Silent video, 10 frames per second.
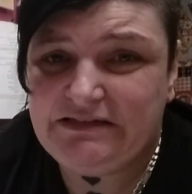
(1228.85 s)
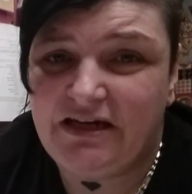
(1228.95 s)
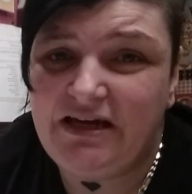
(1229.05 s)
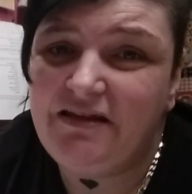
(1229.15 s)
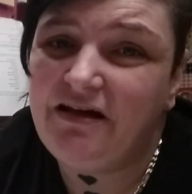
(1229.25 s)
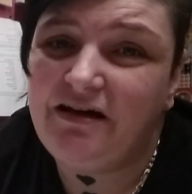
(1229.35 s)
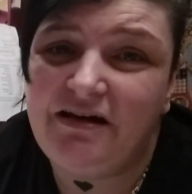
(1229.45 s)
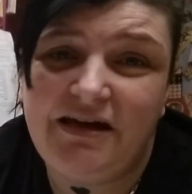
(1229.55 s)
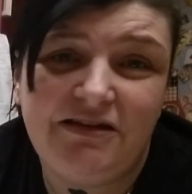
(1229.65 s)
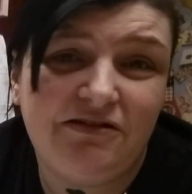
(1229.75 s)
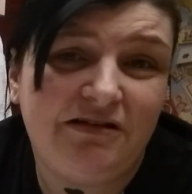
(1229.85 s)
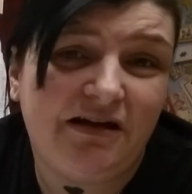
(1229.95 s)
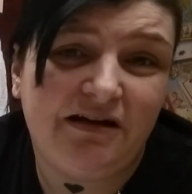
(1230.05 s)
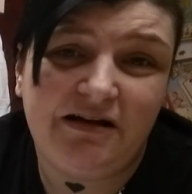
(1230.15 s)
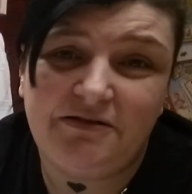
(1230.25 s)
I hate that. I hate doing
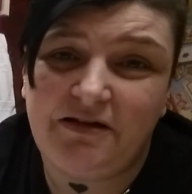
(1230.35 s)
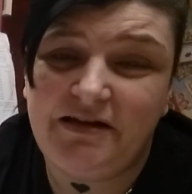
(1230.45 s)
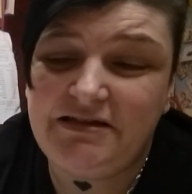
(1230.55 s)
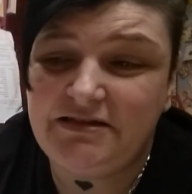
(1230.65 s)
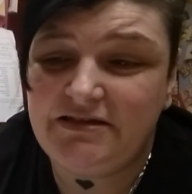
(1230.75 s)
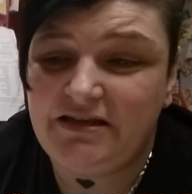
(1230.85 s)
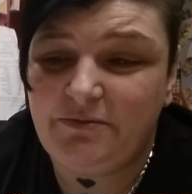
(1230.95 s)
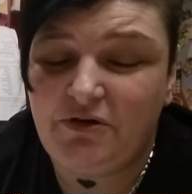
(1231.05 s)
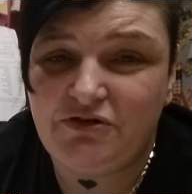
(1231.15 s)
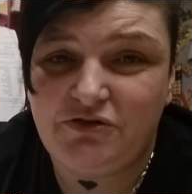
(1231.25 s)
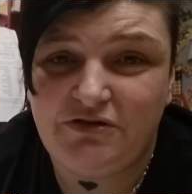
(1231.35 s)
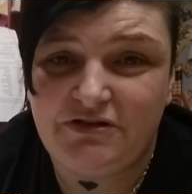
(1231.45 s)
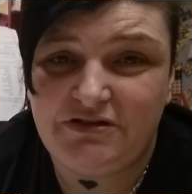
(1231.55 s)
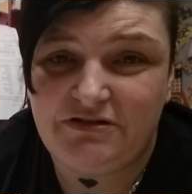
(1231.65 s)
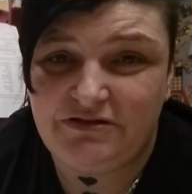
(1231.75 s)
that. I, I, like to send them out as soon
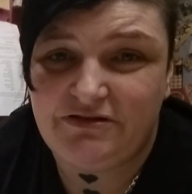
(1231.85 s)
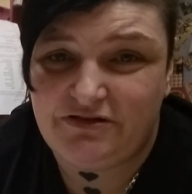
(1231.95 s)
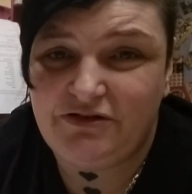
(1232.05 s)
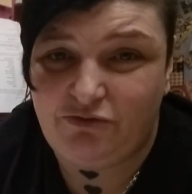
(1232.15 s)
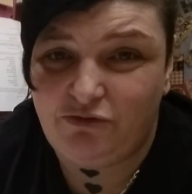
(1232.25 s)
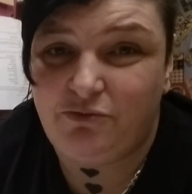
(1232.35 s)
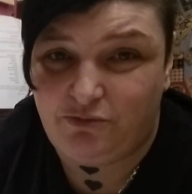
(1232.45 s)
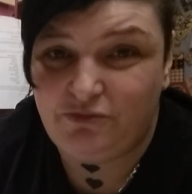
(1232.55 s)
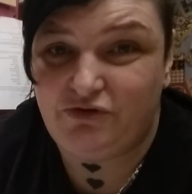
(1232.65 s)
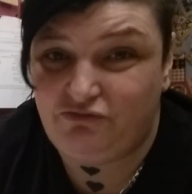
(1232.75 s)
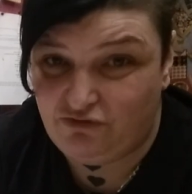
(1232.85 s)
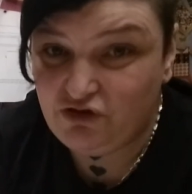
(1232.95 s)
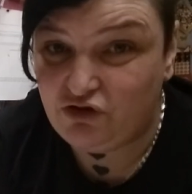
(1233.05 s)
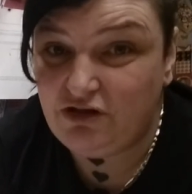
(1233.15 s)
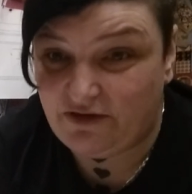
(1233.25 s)
as, you know,
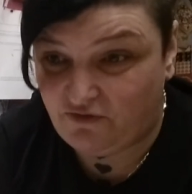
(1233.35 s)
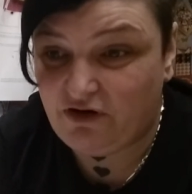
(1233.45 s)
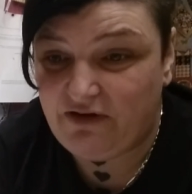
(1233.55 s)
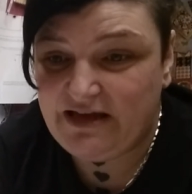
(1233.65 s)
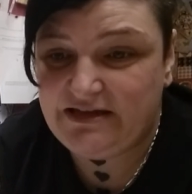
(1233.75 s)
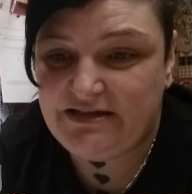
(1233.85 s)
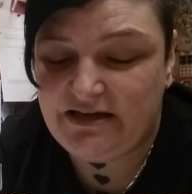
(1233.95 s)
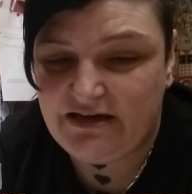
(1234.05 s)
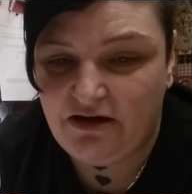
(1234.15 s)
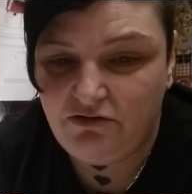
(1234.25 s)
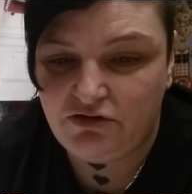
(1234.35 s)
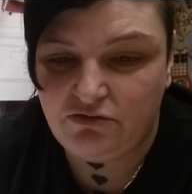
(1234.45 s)
as soon as I've got it ready, send it out.